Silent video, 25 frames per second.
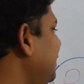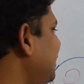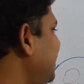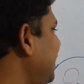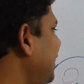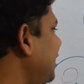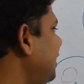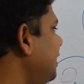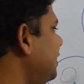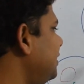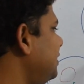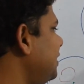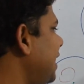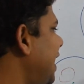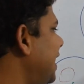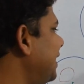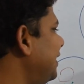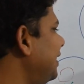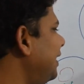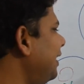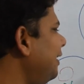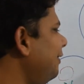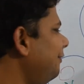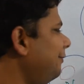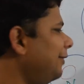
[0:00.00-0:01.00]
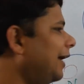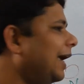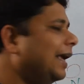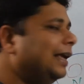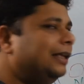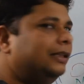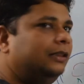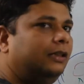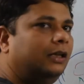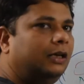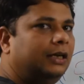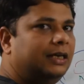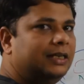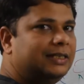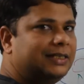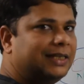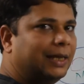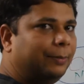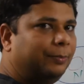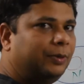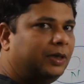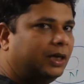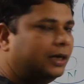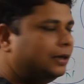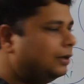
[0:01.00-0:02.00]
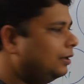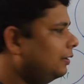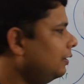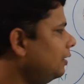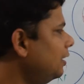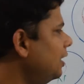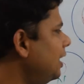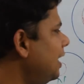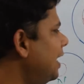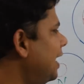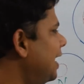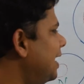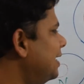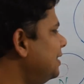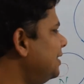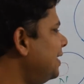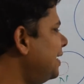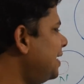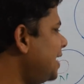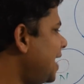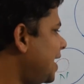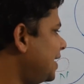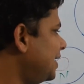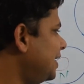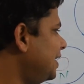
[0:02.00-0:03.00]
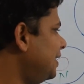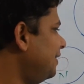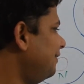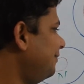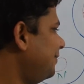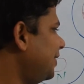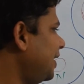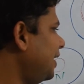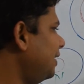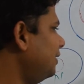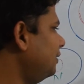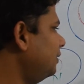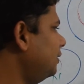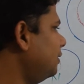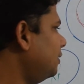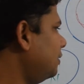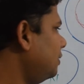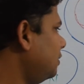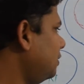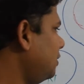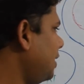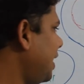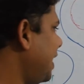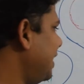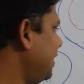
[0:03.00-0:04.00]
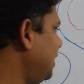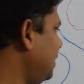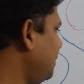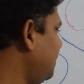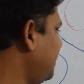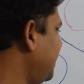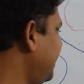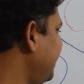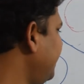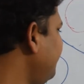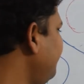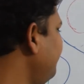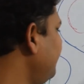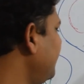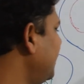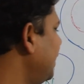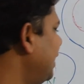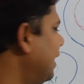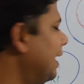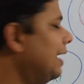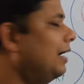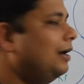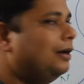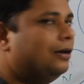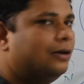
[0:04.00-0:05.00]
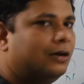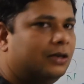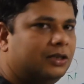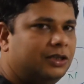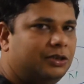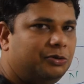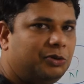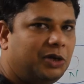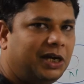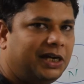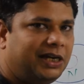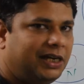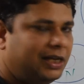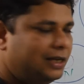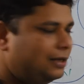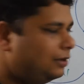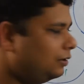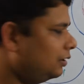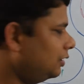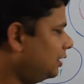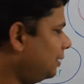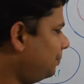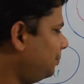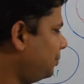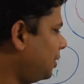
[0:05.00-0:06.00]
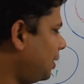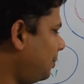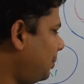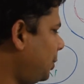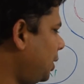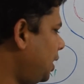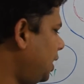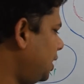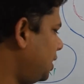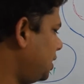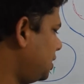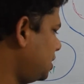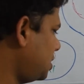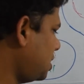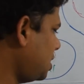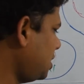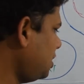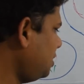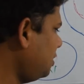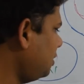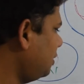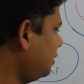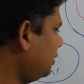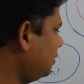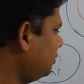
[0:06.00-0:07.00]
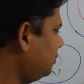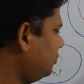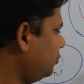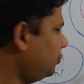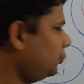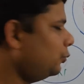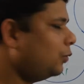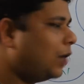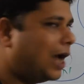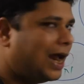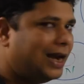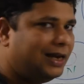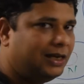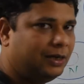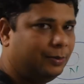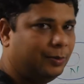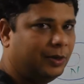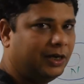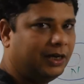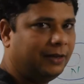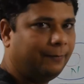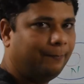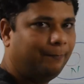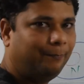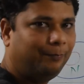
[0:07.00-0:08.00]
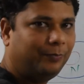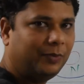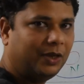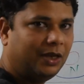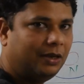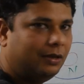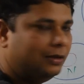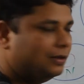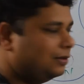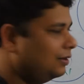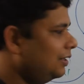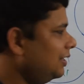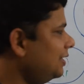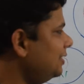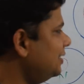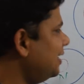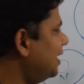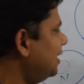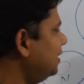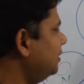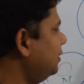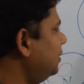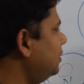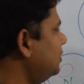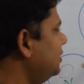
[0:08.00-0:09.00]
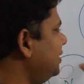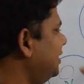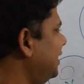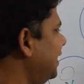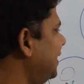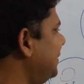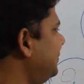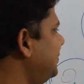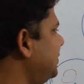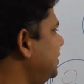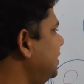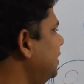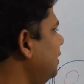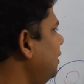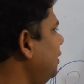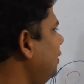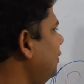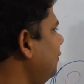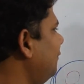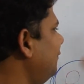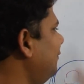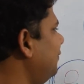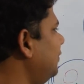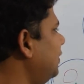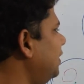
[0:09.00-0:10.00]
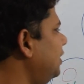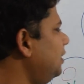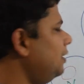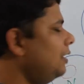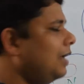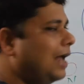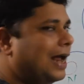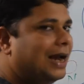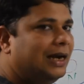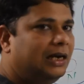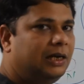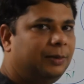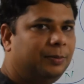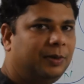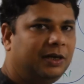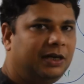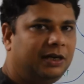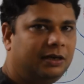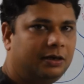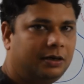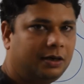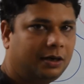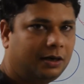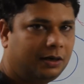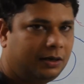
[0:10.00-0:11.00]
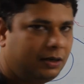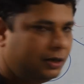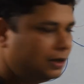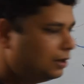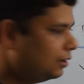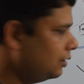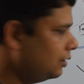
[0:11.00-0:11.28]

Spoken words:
thing is identifying the receptor, and then identifying the antibody and conjugating the proper drug to antibody. These are the steps for antibody-drug